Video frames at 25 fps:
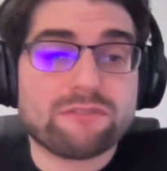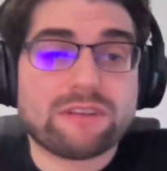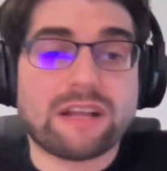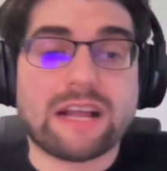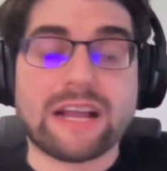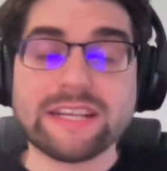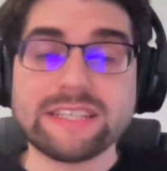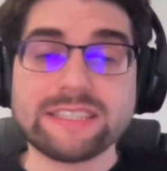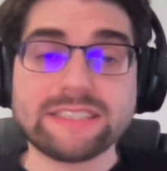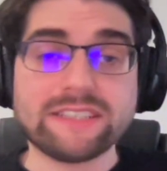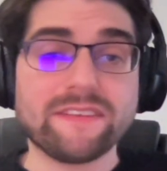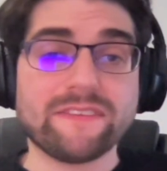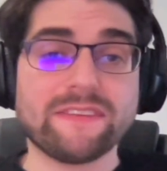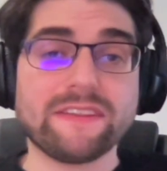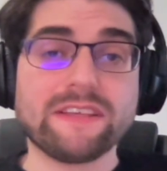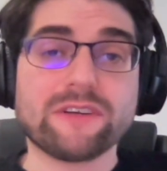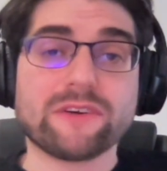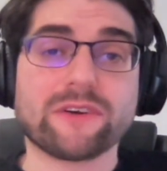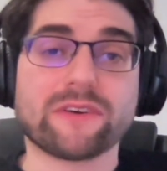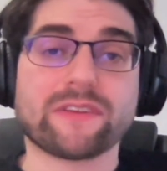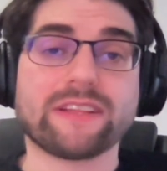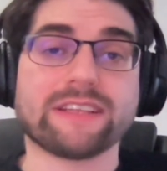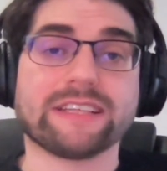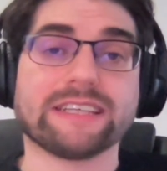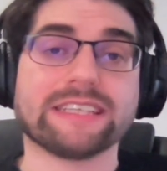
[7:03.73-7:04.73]
I still think core
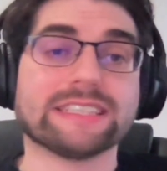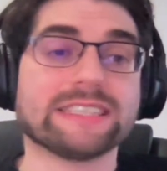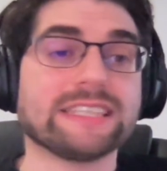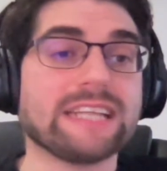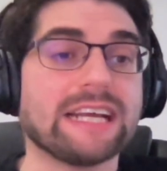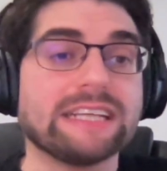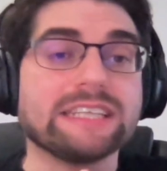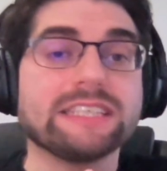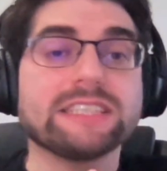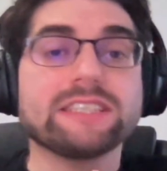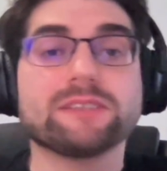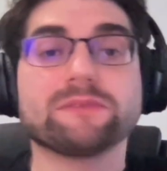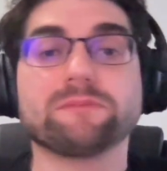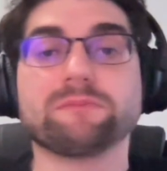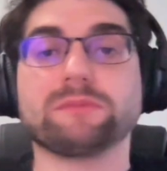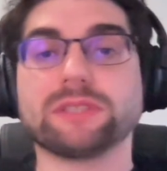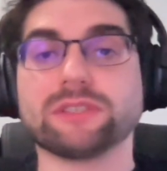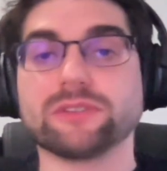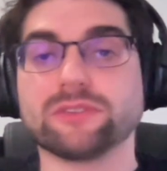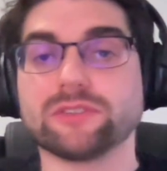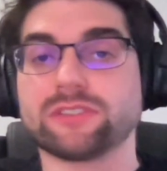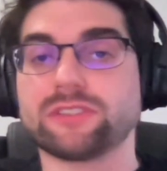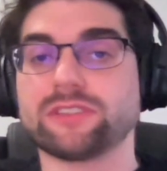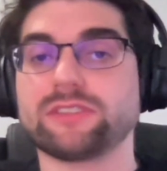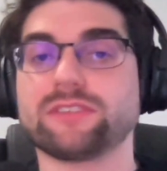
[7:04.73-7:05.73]
data is nice
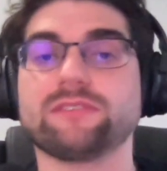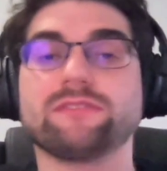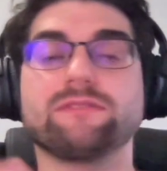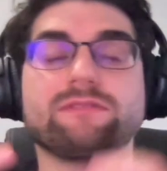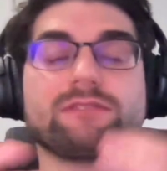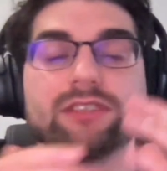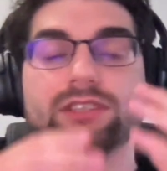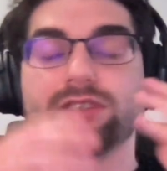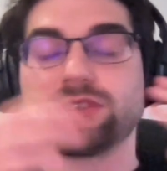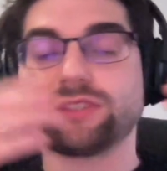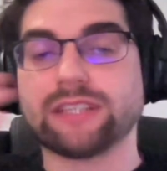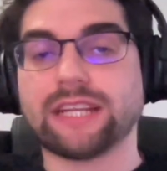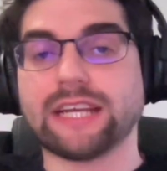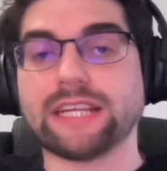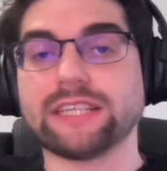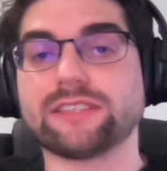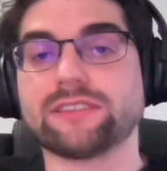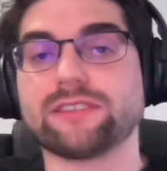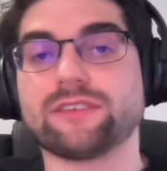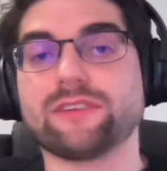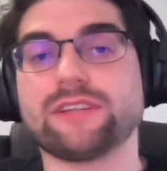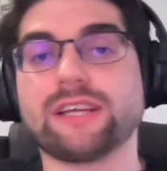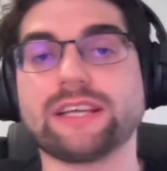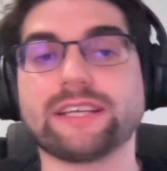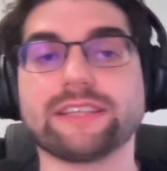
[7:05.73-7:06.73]
because it's nice,
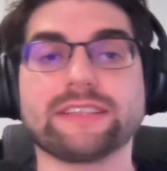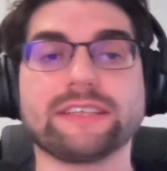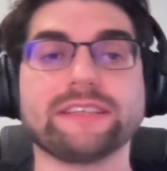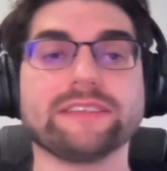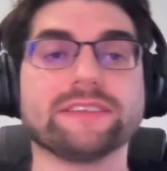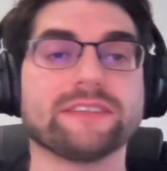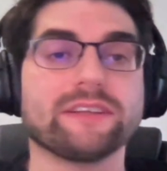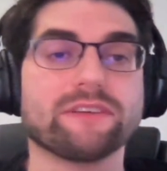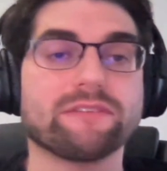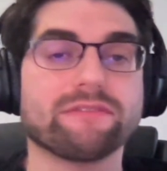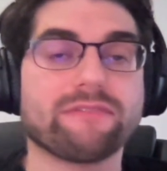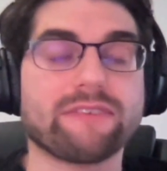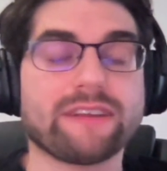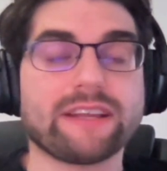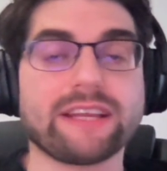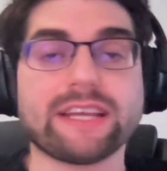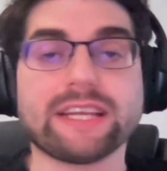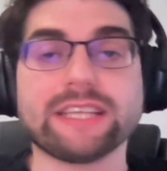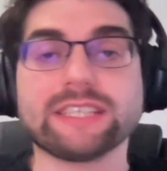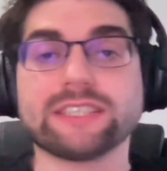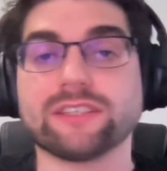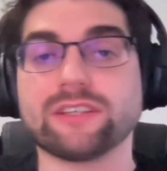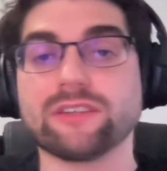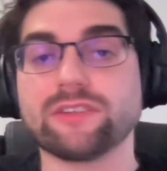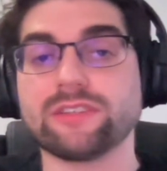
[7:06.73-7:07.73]
like the
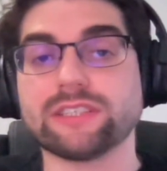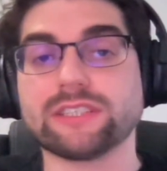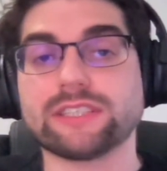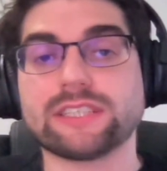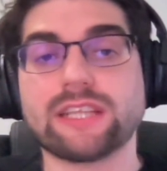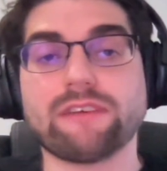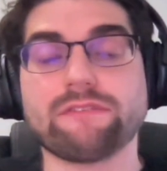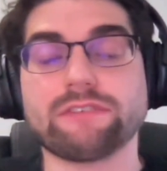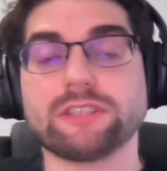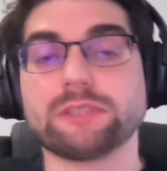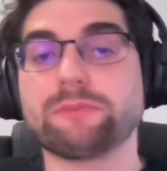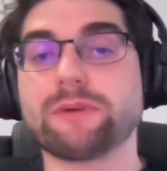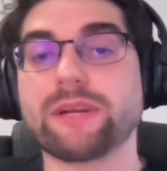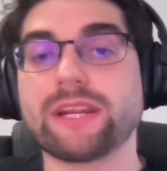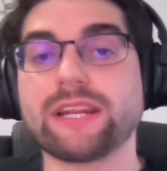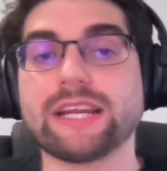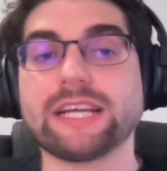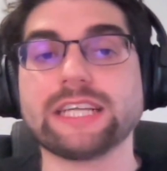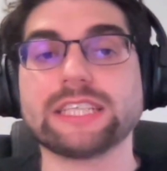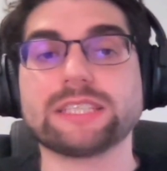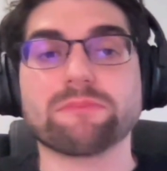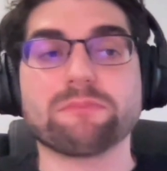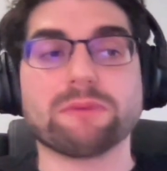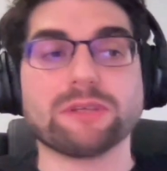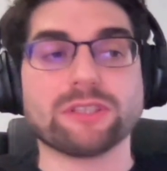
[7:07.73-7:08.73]
interface and all that stuff. It's very
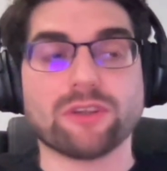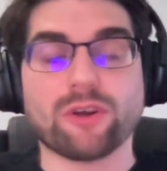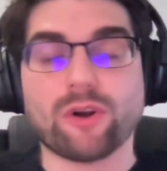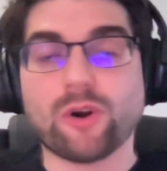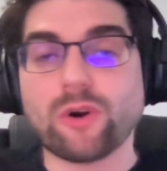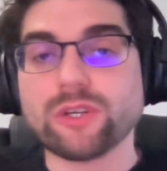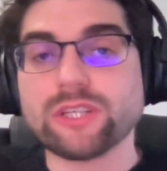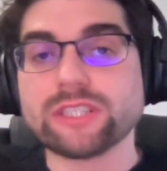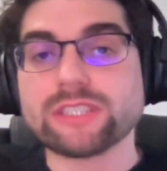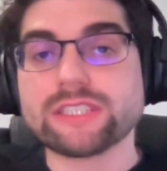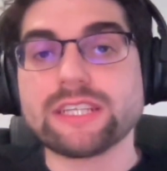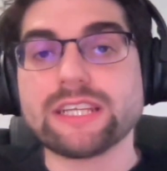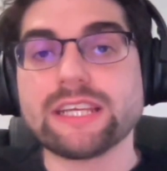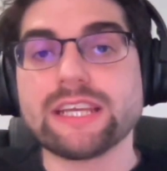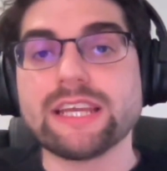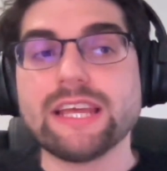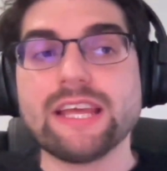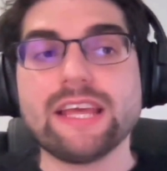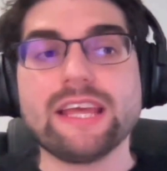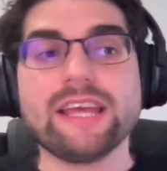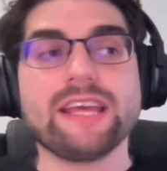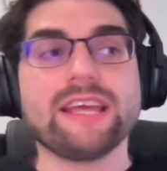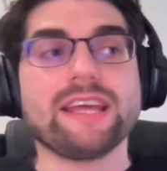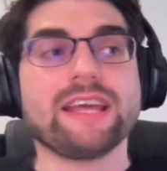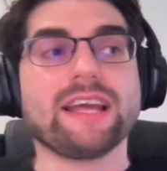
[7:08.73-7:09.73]
nice, but honestly,
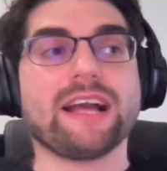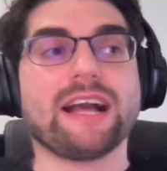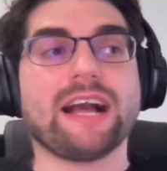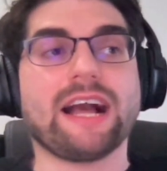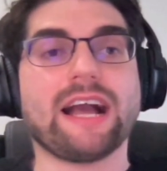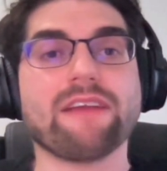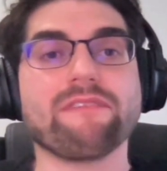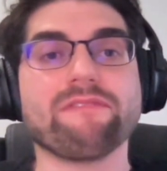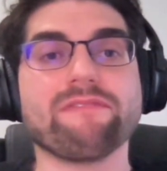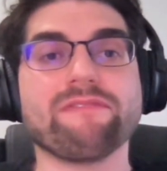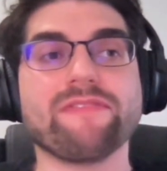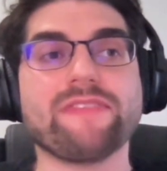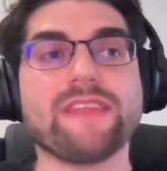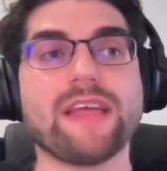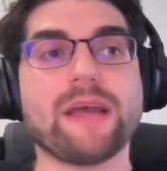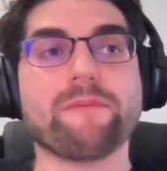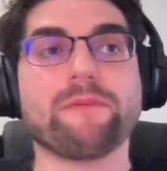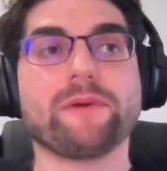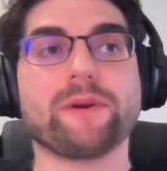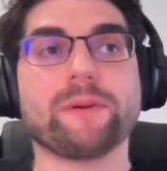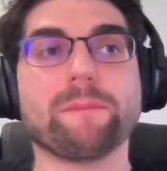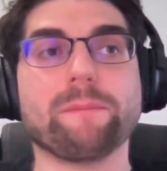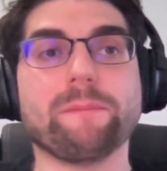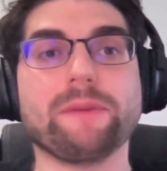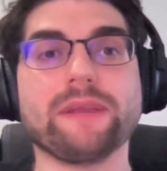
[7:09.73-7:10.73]
I've
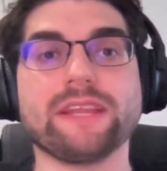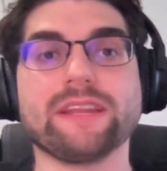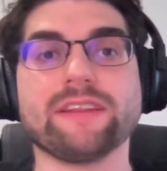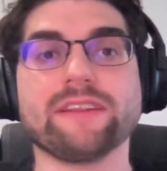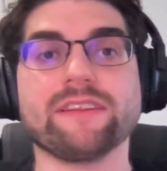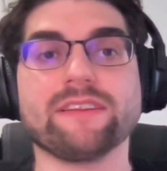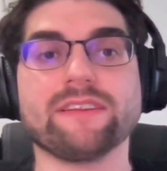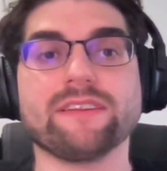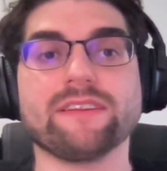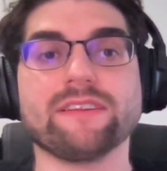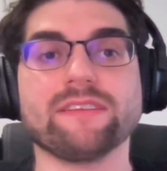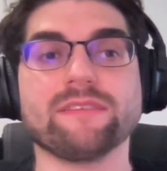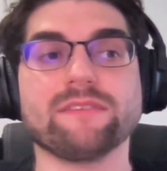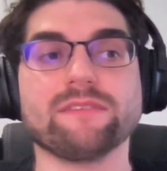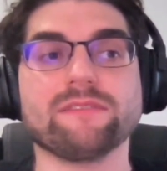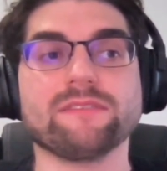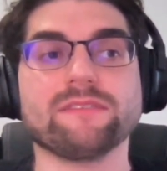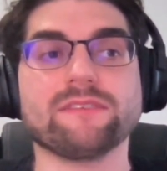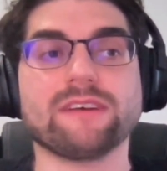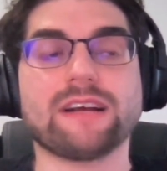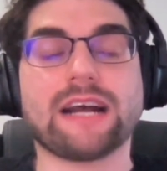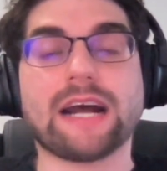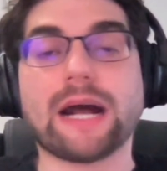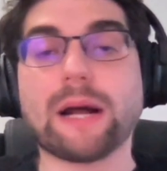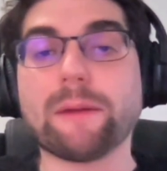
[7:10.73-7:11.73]
never been
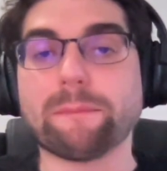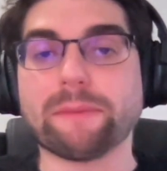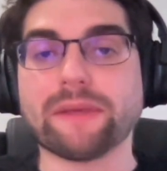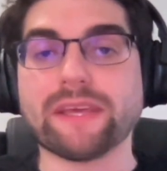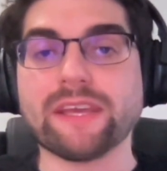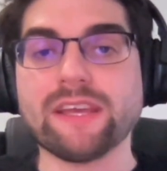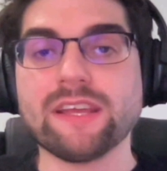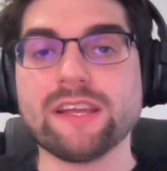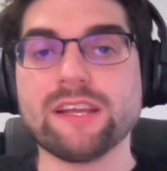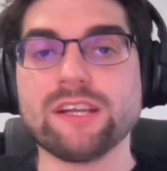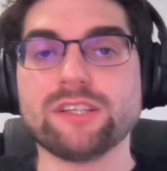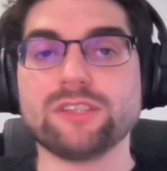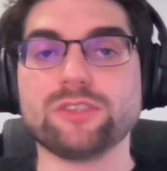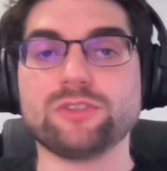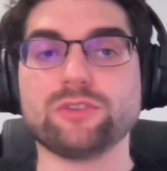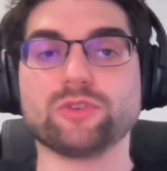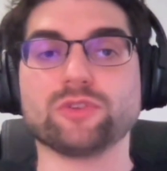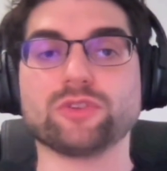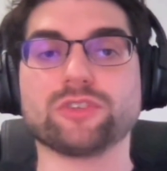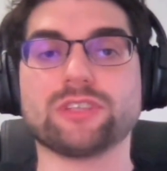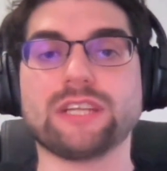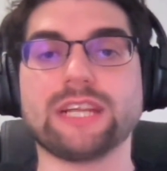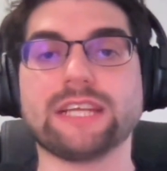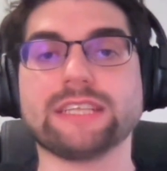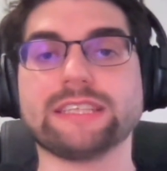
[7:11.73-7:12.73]
happy
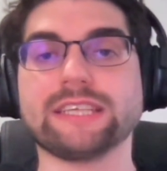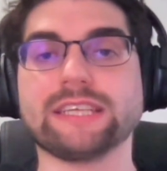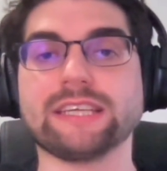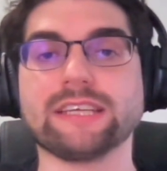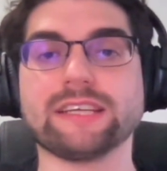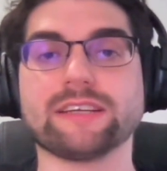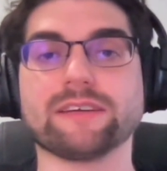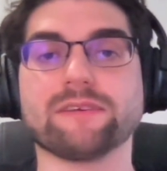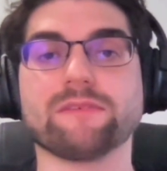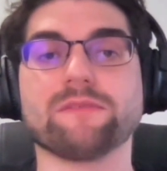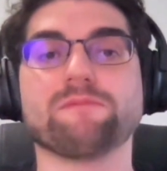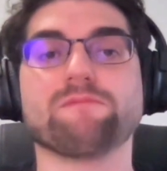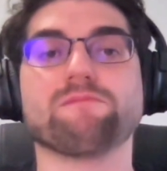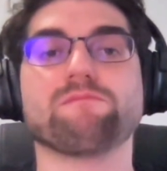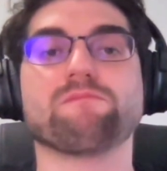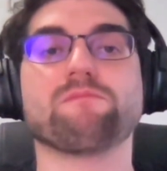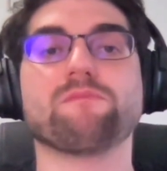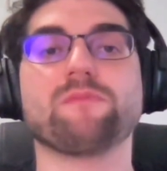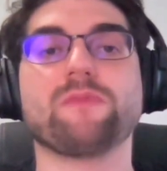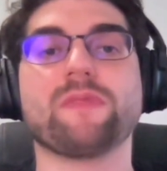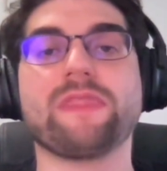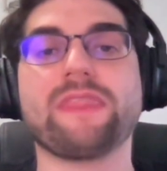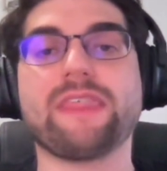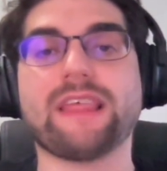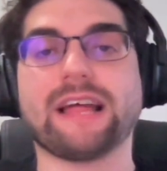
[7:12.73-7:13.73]
just letting
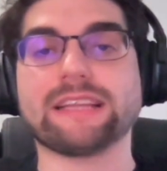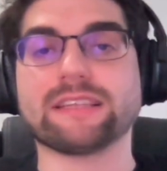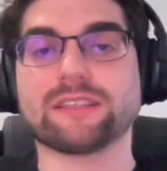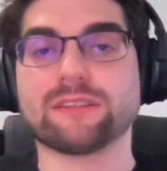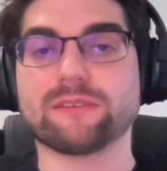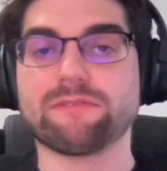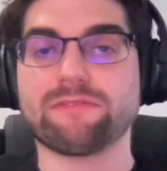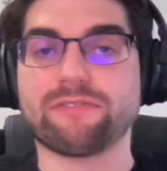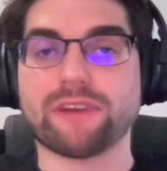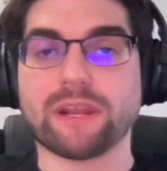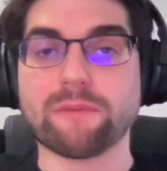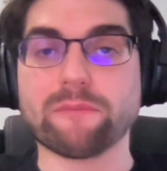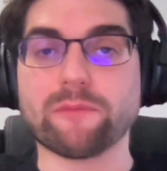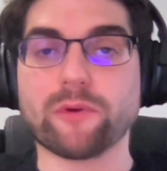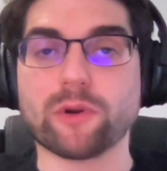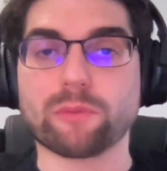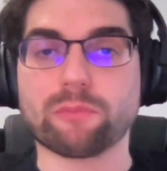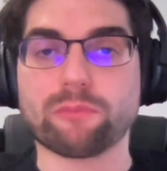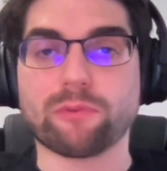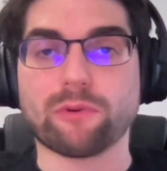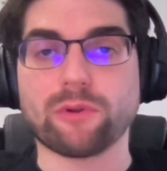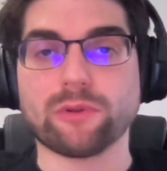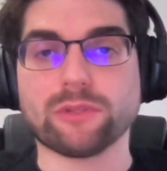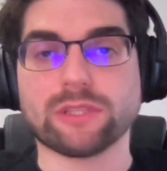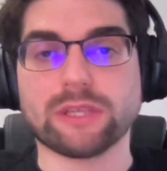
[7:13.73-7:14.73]
that framework
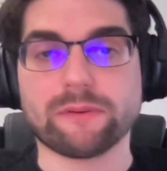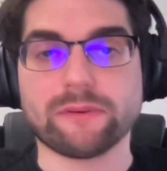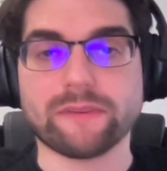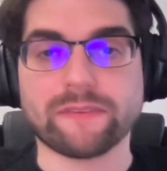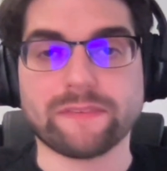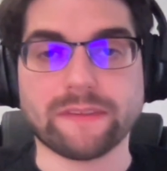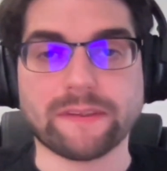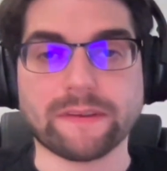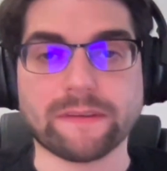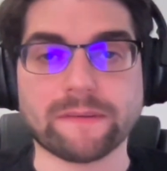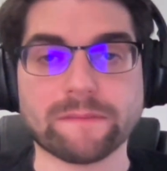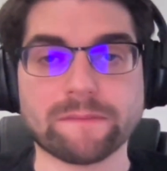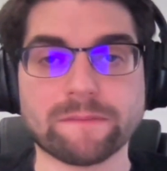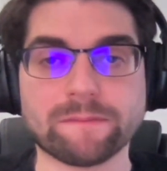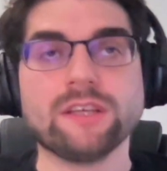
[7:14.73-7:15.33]
pollute everything.